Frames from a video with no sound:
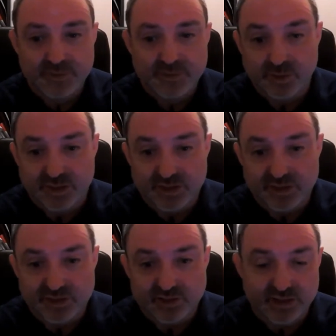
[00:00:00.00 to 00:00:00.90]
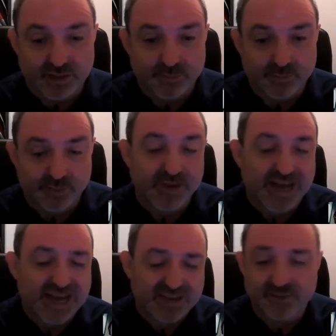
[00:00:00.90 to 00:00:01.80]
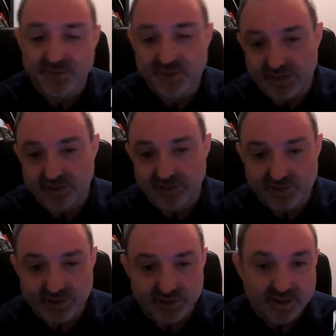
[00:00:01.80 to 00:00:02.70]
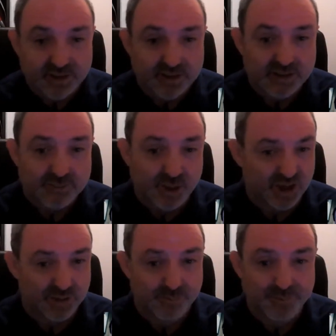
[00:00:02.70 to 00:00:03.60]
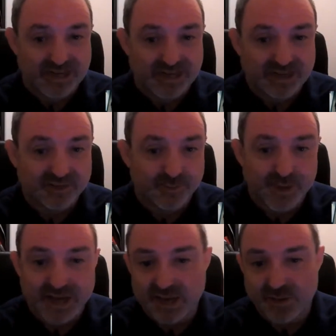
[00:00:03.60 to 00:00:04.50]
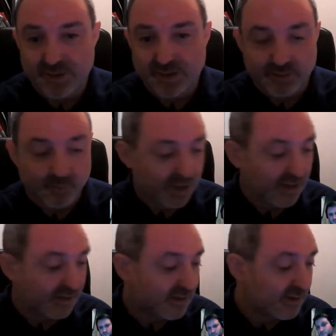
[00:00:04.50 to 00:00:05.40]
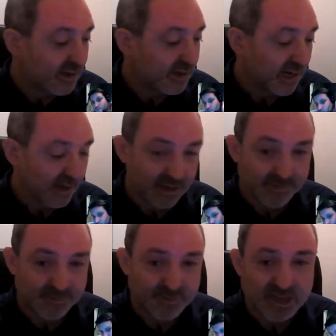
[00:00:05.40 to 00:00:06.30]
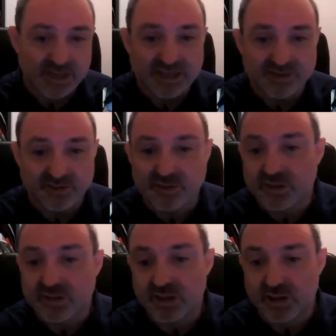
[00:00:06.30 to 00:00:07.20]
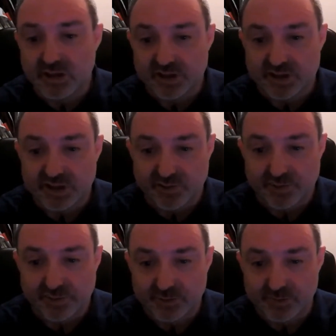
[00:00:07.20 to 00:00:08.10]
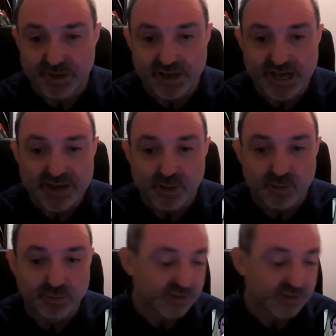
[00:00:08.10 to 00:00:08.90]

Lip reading: which is the number of active cells per milliliter of beer you end up with. And that's largely driven by how old